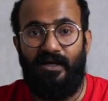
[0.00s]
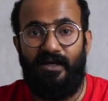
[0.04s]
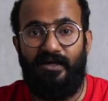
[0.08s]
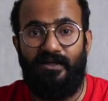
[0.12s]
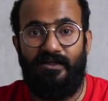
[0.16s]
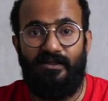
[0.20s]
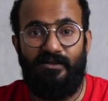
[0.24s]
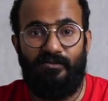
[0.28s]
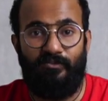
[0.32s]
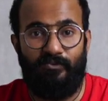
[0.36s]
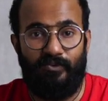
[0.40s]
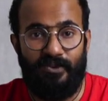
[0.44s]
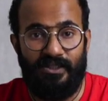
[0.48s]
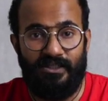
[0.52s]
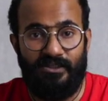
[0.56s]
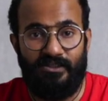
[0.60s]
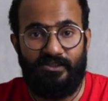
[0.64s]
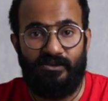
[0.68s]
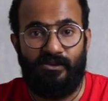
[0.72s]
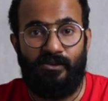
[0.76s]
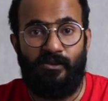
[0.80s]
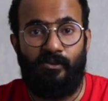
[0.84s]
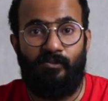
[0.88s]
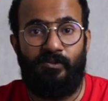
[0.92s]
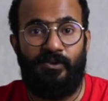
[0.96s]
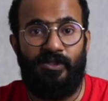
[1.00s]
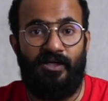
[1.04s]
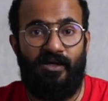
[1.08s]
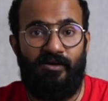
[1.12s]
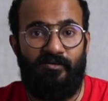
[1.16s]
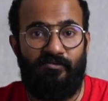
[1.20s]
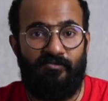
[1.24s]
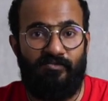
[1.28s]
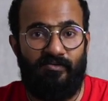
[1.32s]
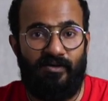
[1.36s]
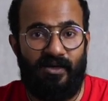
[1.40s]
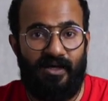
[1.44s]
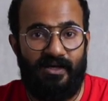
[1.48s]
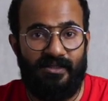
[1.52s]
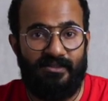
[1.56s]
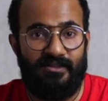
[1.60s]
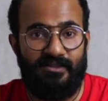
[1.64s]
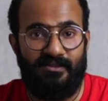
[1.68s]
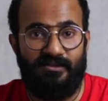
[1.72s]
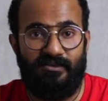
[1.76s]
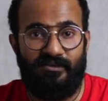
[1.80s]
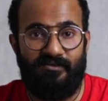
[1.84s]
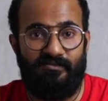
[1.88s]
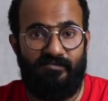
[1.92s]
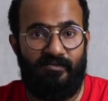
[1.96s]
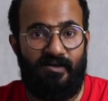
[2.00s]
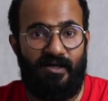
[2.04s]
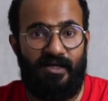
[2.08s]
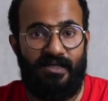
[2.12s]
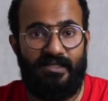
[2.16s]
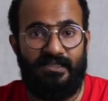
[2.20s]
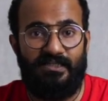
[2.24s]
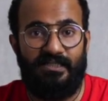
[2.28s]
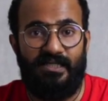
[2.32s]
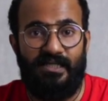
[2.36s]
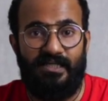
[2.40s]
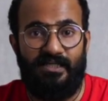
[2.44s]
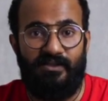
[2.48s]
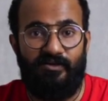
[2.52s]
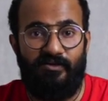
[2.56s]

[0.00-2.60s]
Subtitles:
in which we have identified